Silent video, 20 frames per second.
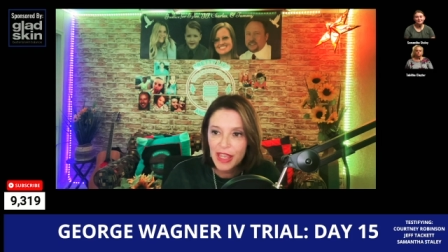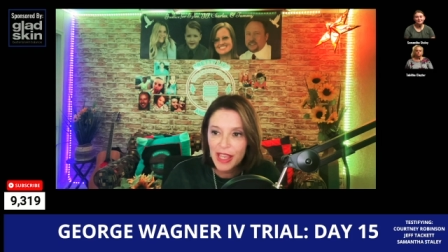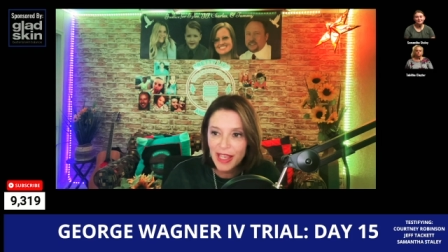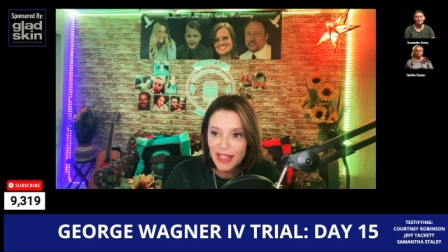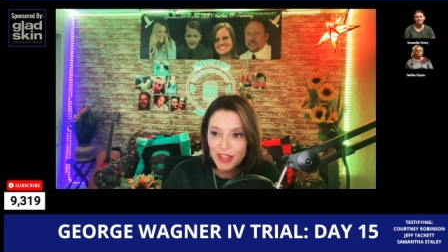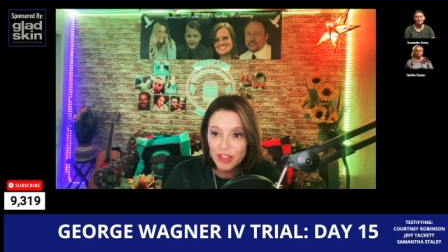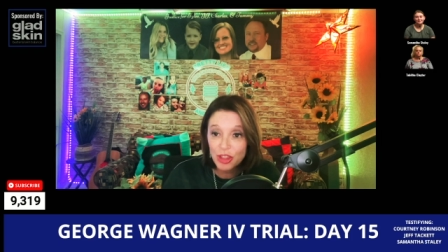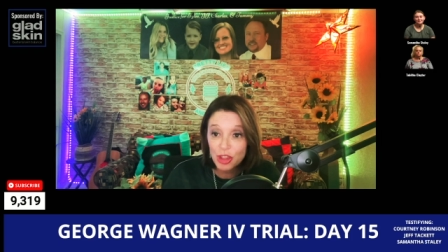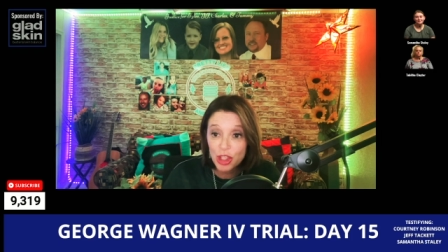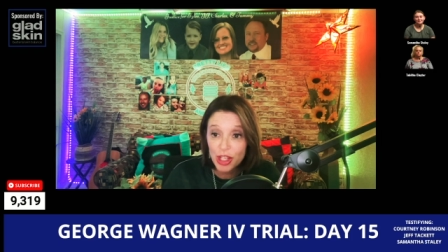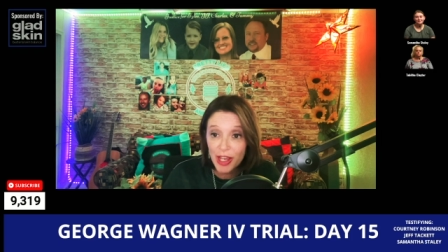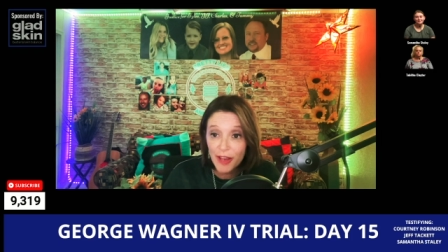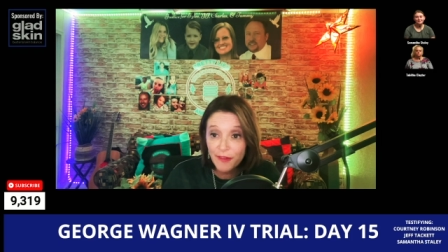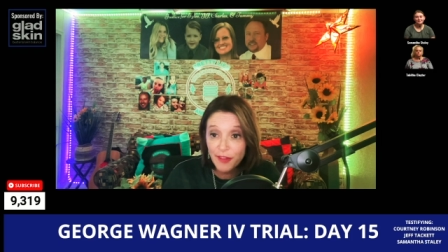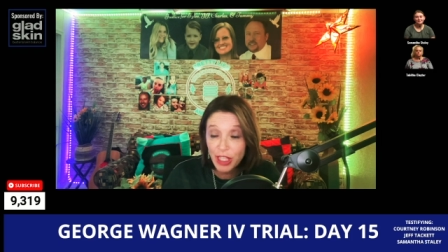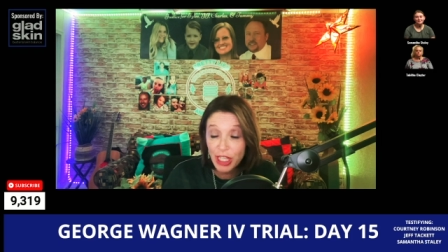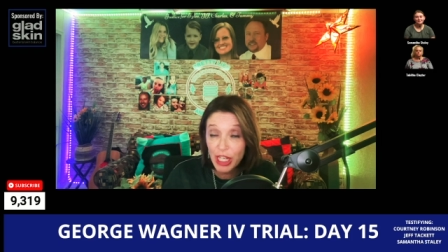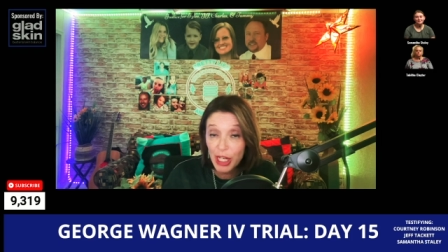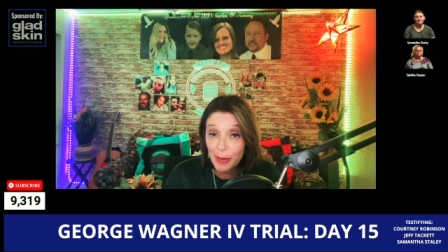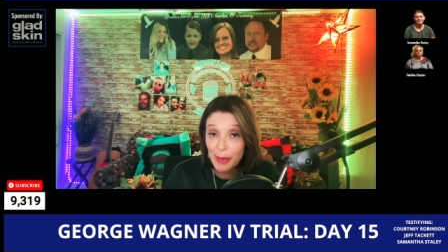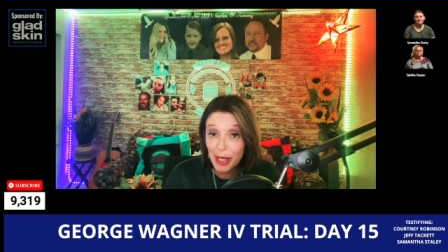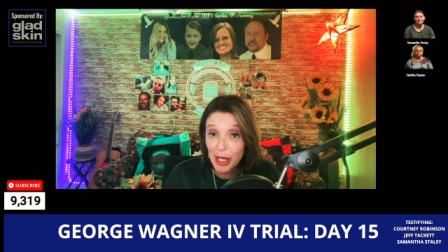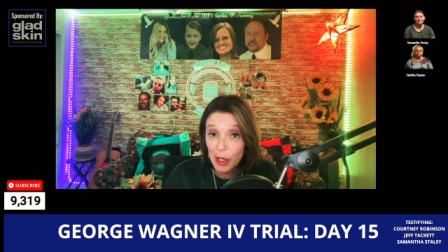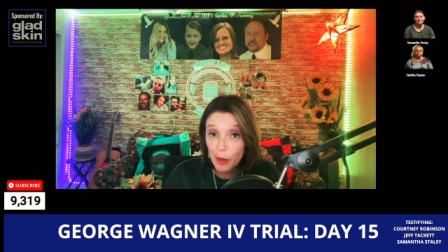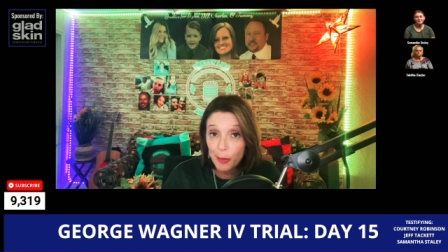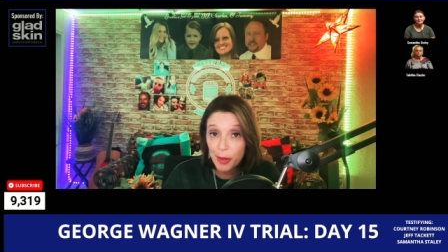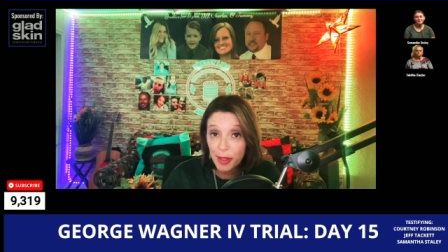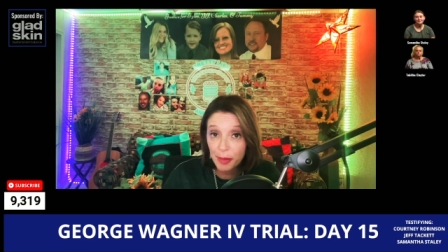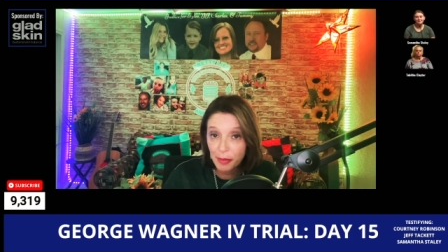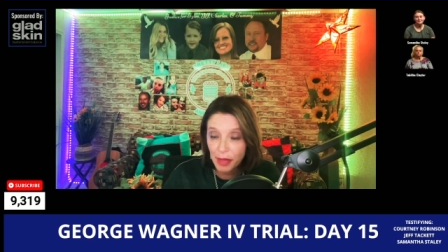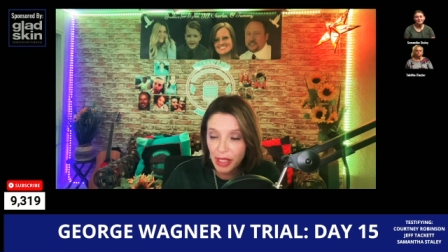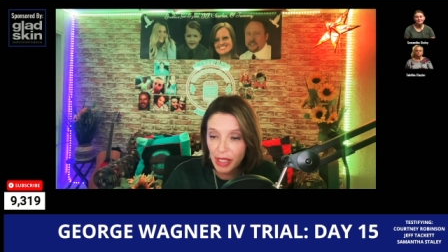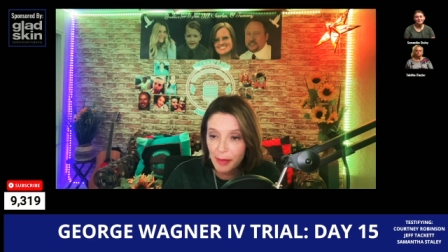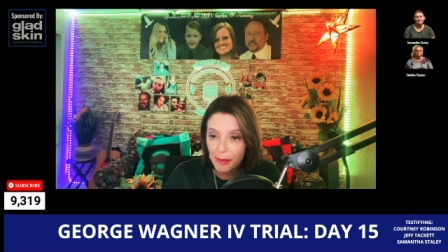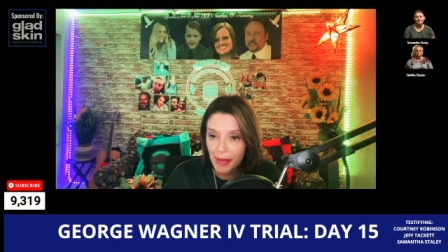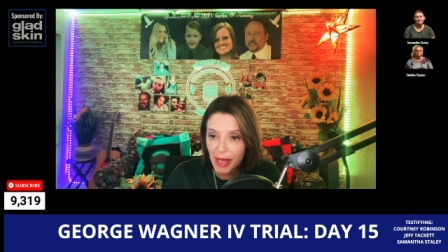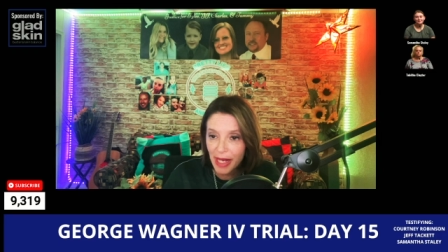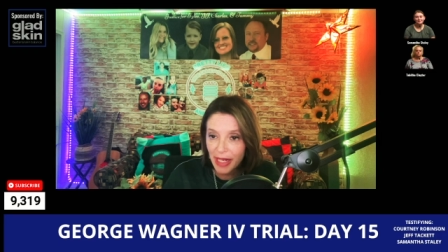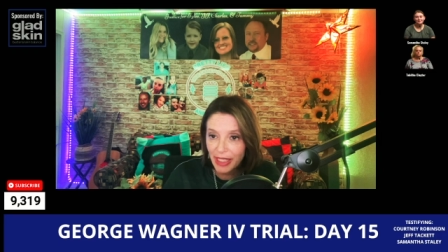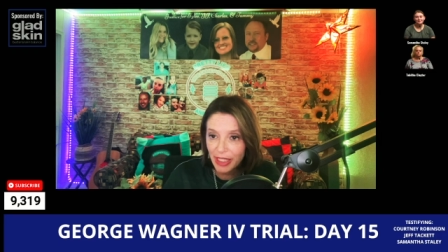asked Jeff to come help him get it
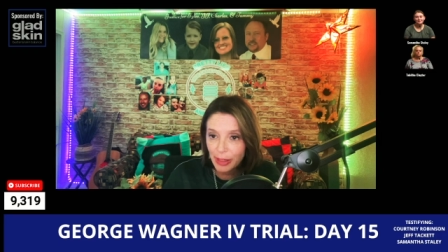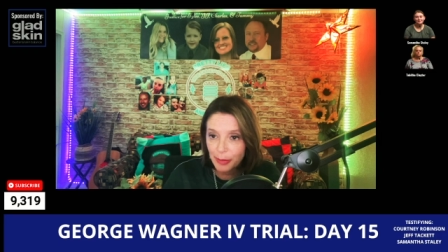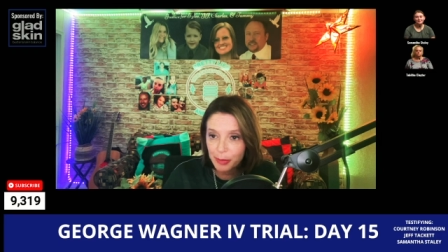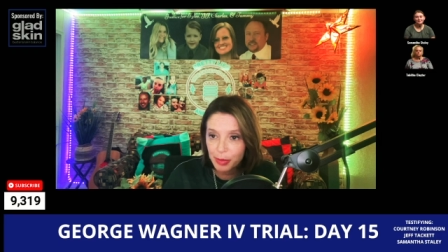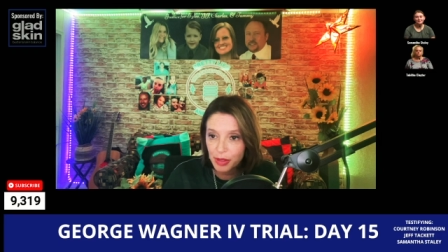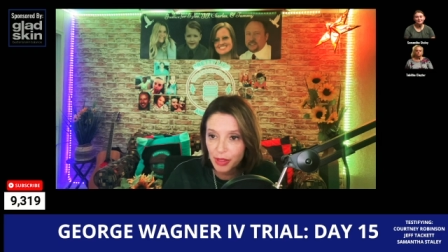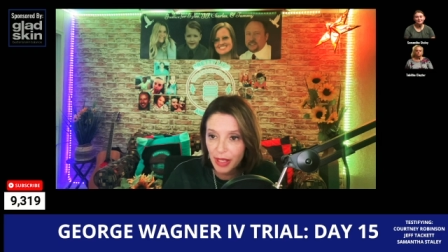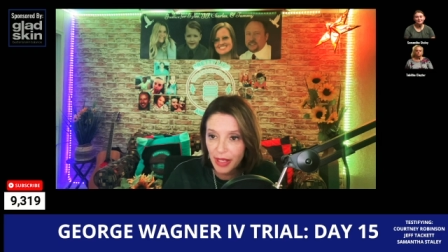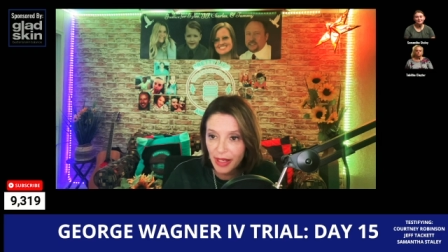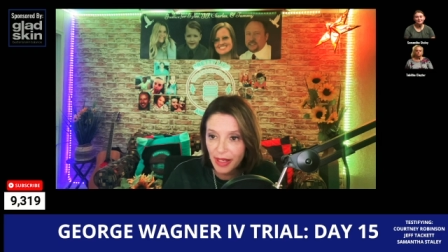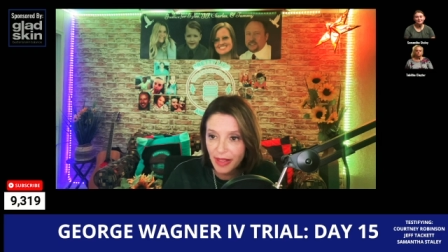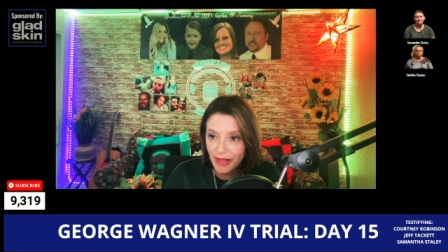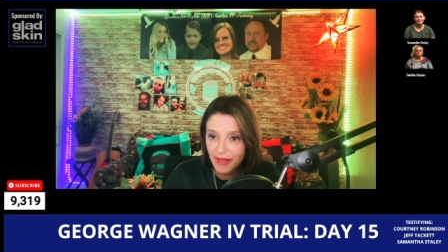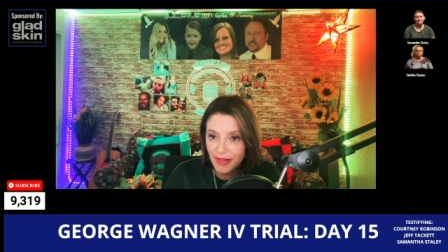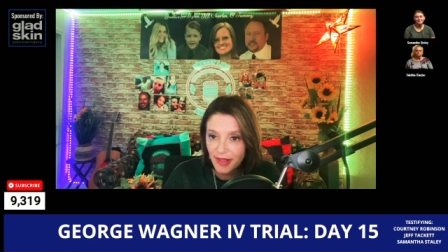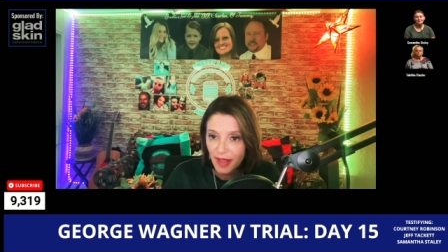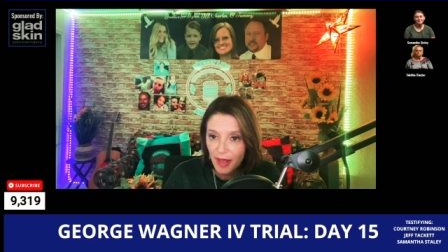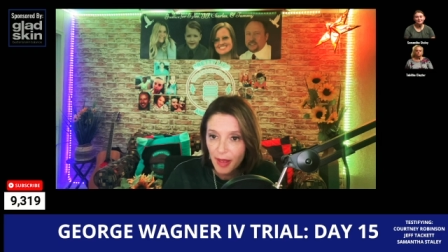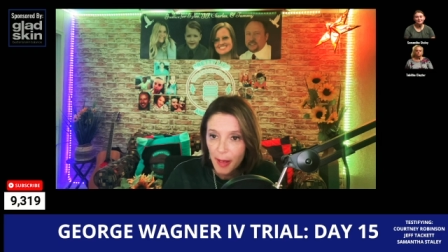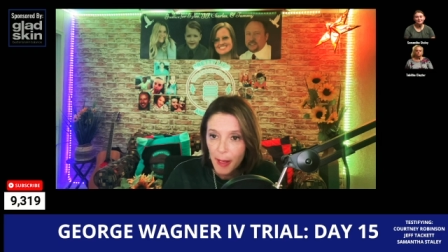back into place.